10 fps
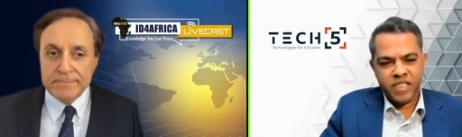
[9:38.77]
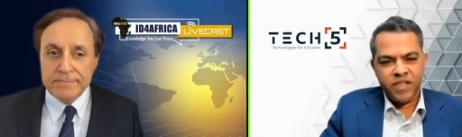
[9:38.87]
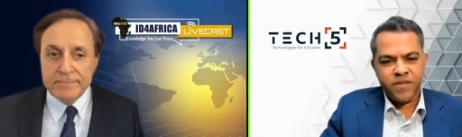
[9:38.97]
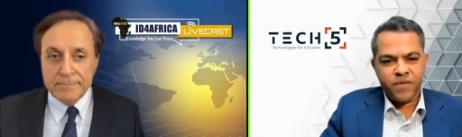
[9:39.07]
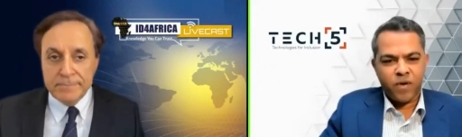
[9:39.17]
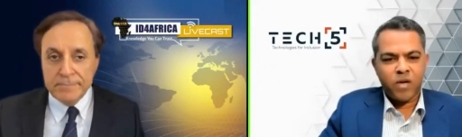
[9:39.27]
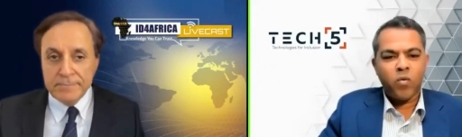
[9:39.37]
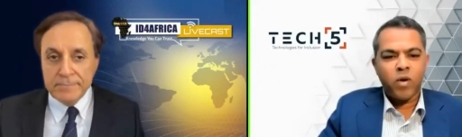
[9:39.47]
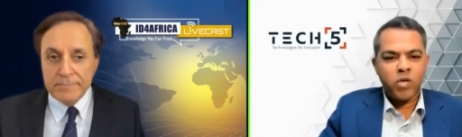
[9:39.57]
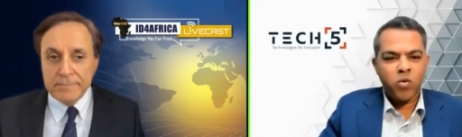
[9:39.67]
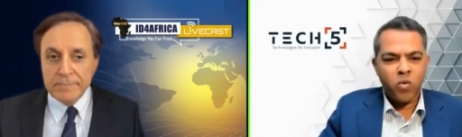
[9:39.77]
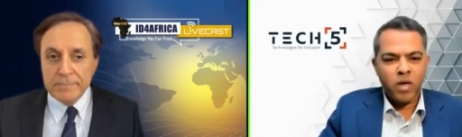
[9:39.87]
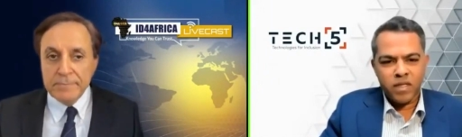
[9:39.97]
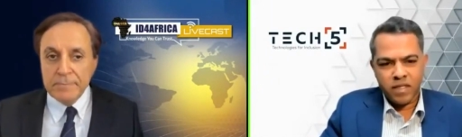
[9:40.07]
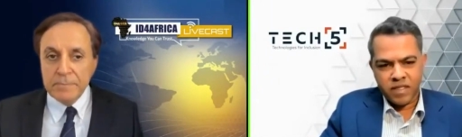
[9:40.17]
Speaker 1: achieve for a
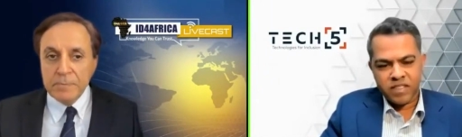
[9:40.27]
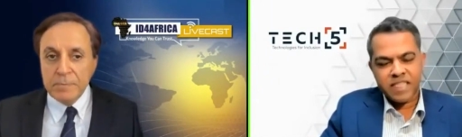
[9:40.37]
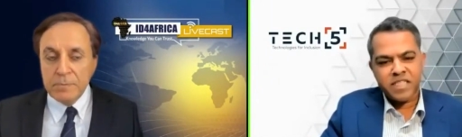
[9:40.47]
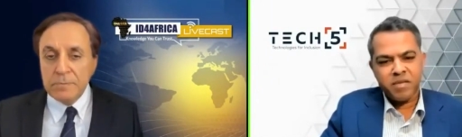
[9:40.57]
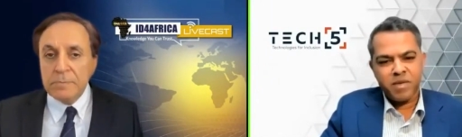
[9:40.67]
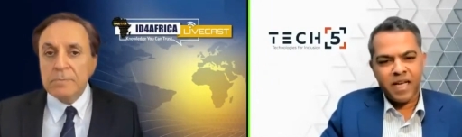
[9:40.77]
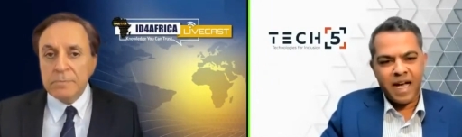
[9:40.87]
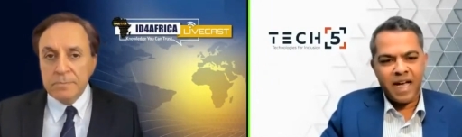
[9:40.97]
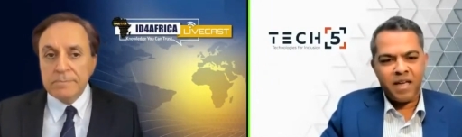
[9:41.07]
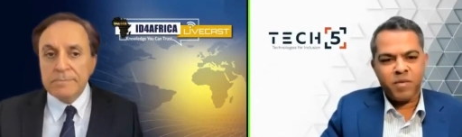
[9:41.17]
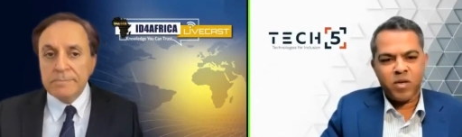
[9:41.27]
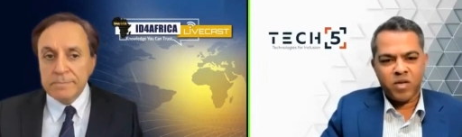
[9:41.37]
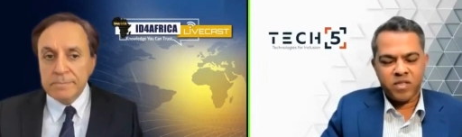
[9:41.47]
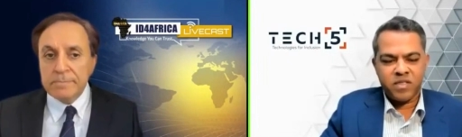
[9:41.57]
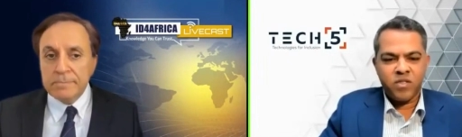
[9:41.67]
one-to-one is extremely high
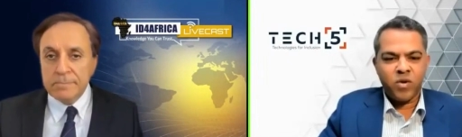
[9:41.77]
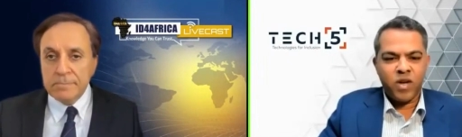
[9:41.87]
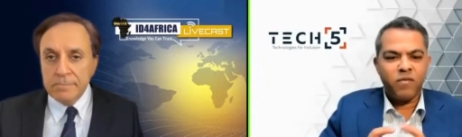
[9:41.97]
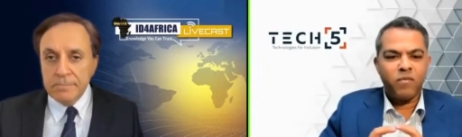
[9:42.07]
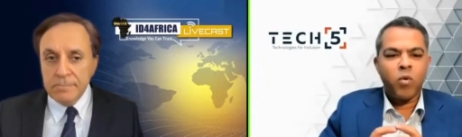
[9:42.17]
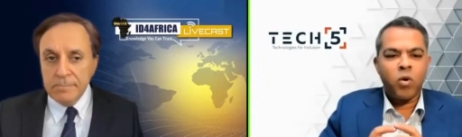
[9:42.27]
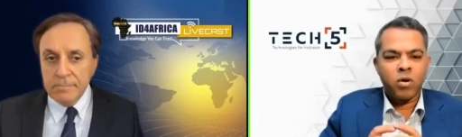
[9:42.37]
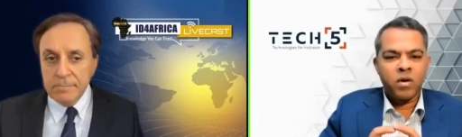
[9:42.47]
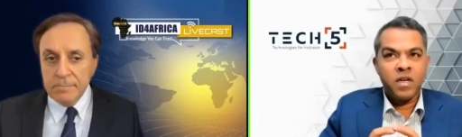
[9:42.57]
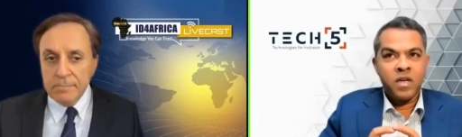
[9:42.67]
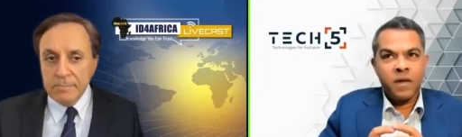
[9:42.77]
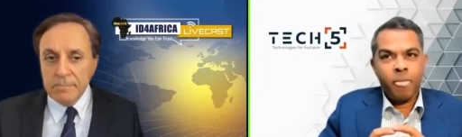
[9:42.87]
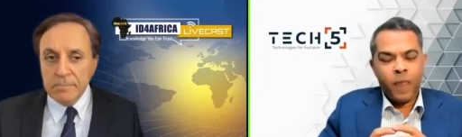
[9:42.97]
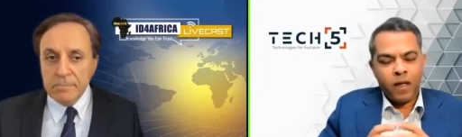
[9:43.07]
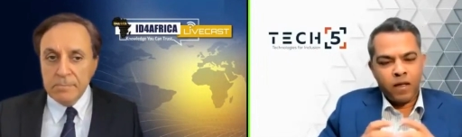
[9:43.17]
because you have more
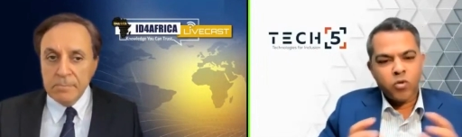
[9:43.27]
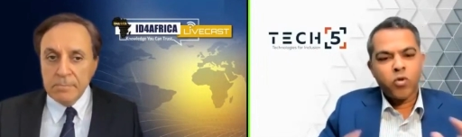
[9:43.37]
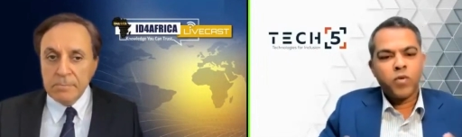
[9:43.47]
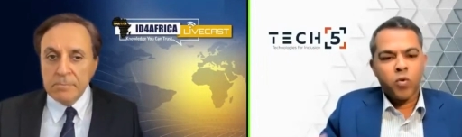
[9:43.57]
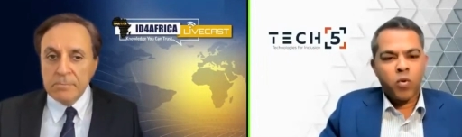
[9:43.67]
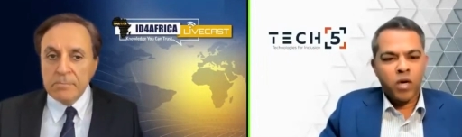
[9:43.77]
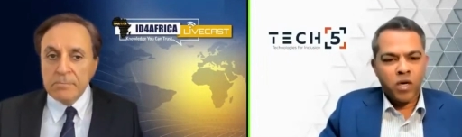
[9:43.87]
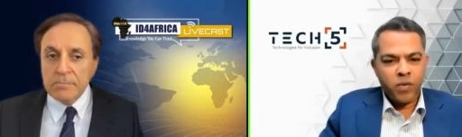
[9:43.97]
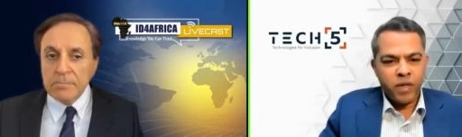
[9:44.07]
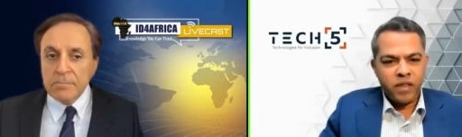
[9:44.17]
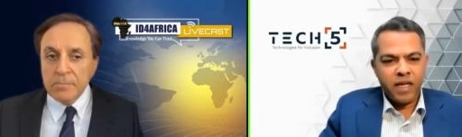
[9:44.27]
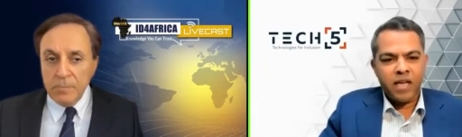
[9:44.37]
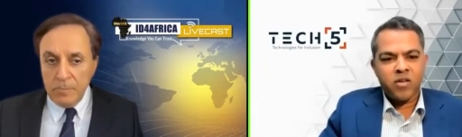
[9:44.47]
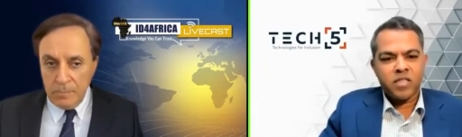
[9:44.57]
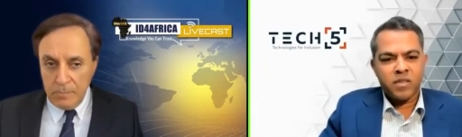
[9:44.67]
Uh, room to work with the
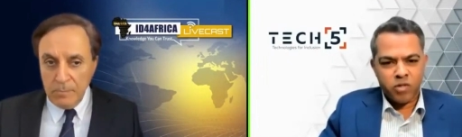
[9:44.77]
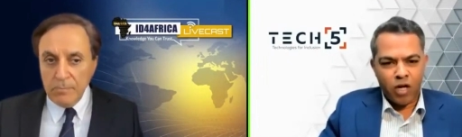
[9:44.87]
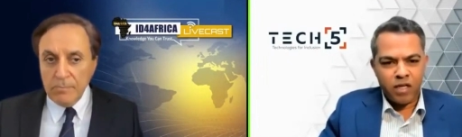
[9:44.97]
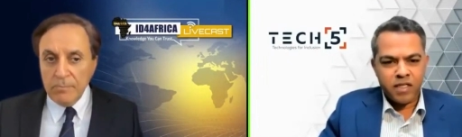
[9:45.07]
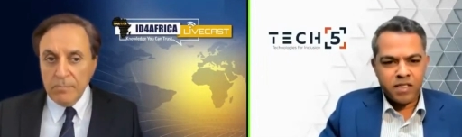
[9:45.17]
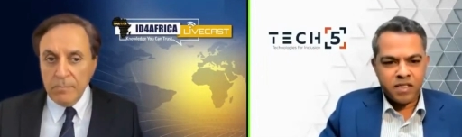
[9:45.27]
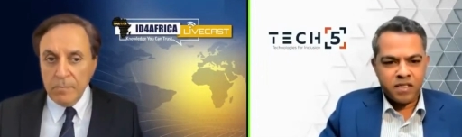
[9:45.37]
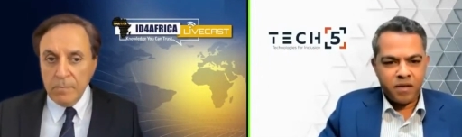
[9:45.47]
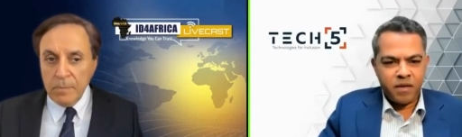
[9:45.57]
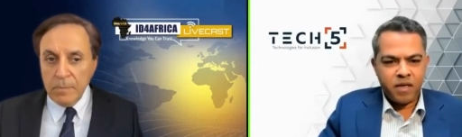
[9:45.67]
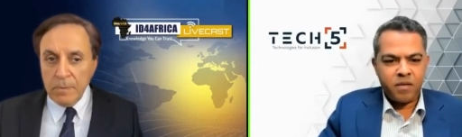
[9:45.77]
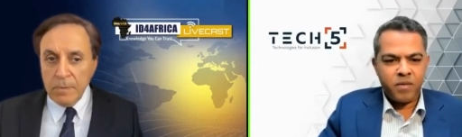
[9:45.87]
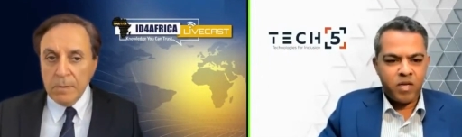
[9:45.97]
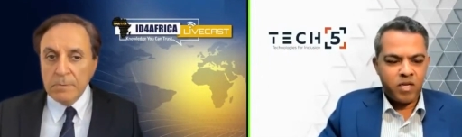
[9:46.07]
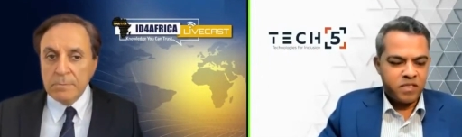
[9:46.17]
algorithm tolerance, uh,
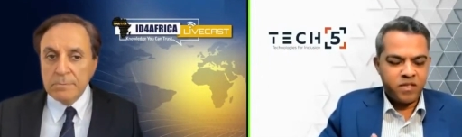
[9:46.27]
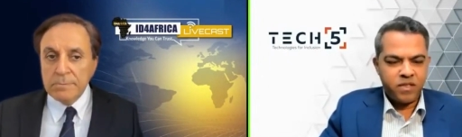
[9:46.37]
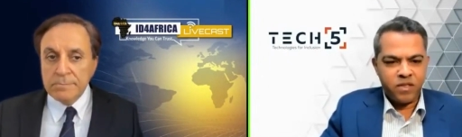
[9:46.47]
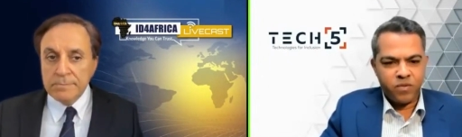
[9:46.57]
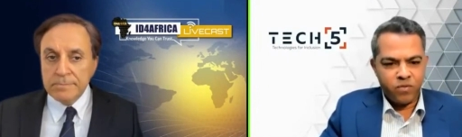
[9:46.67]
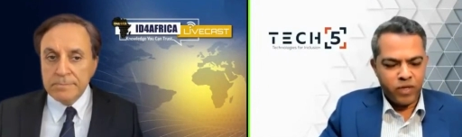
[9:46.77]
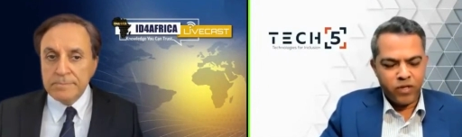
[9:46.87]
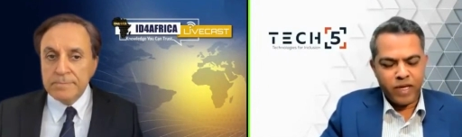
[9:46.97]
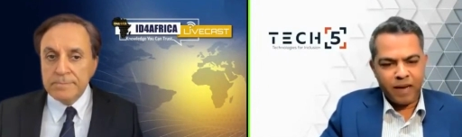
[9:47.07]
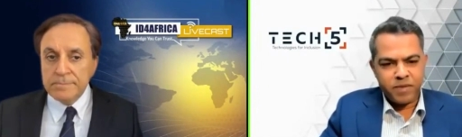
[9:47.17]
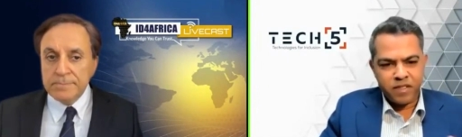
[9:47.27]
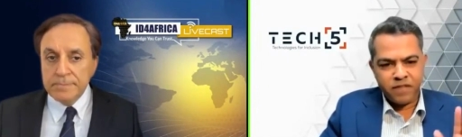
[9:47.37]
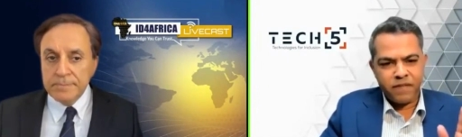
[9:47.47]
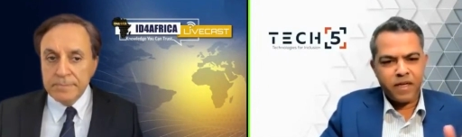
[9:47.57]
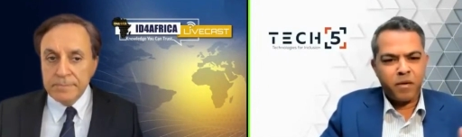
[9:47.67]
because when you capture
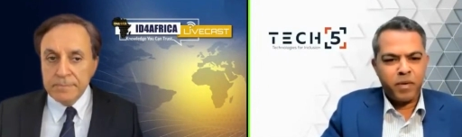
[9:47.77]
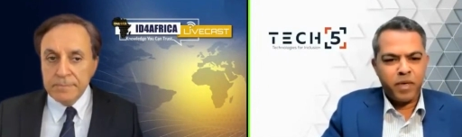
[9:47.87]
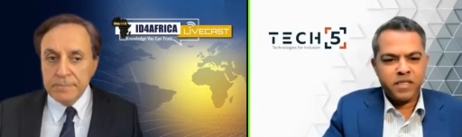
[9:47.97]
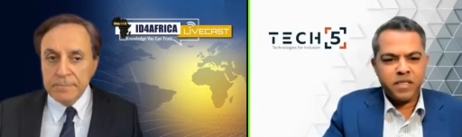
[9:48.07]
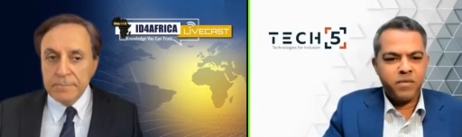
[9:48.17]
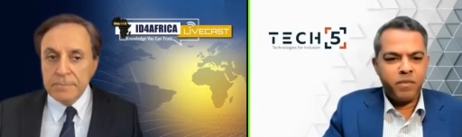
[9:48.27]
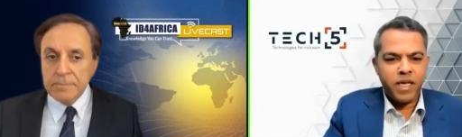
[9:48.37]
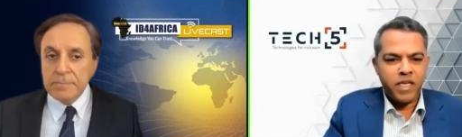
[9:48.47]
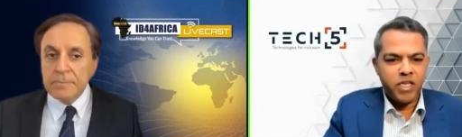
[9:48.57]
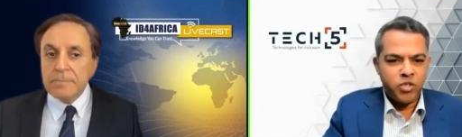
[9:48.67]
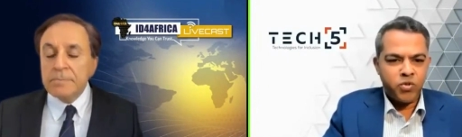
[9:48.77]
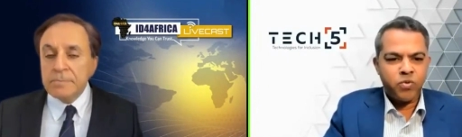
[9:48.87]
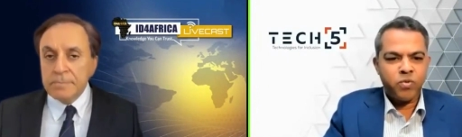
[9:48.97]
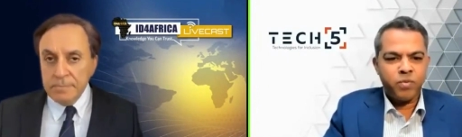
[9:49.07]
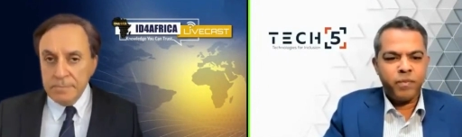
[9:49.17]
the fingerprints, the main
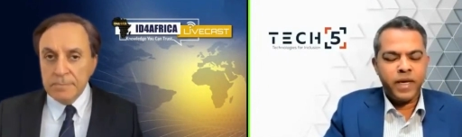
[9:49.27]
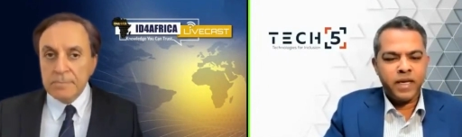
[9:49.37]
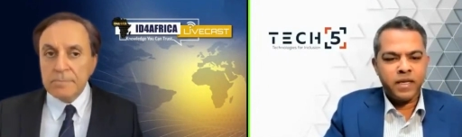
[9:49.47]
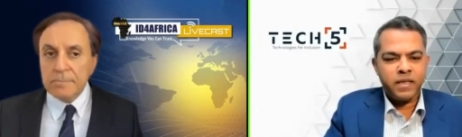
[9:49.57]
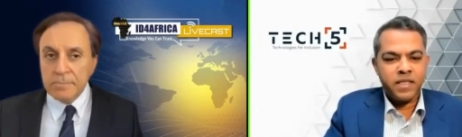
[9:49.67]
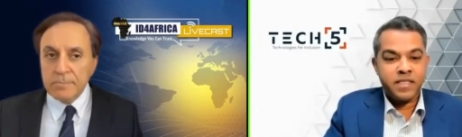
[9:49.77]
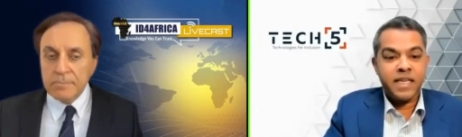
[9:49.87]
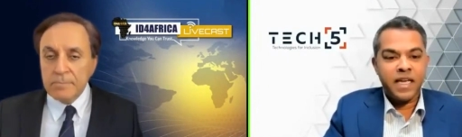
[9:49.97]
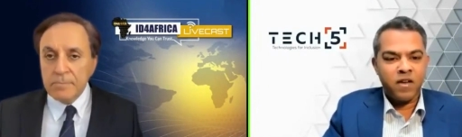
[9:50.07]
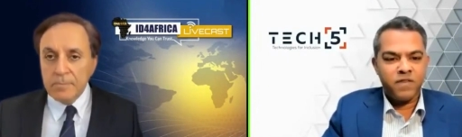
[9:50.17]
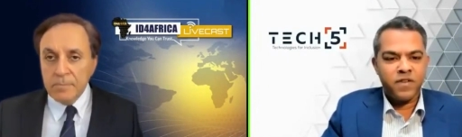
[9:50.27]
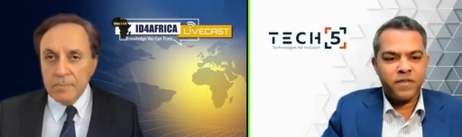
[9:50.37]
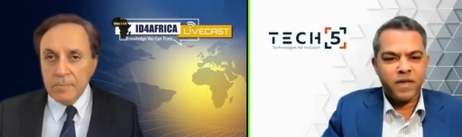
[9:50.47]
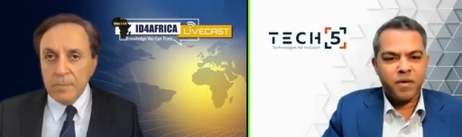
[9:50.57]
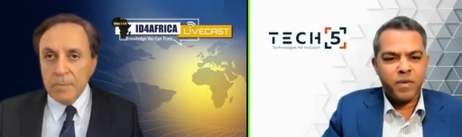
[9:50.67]
issue being the scale of the
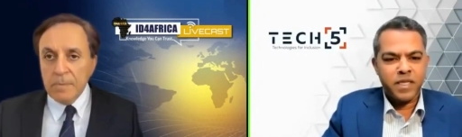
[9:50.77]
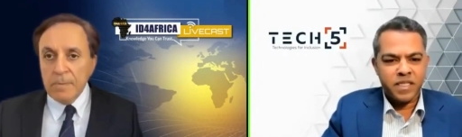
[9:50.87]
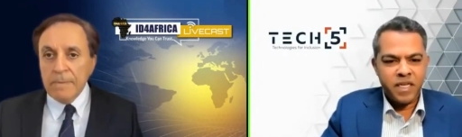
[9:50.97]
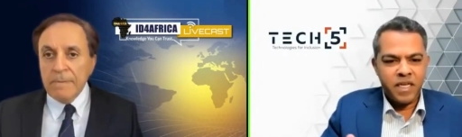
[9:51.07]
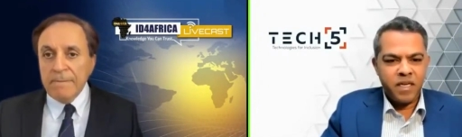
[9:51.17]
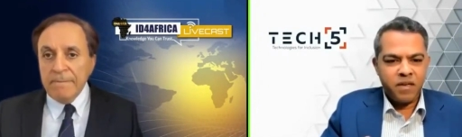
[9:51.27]
fingerprints,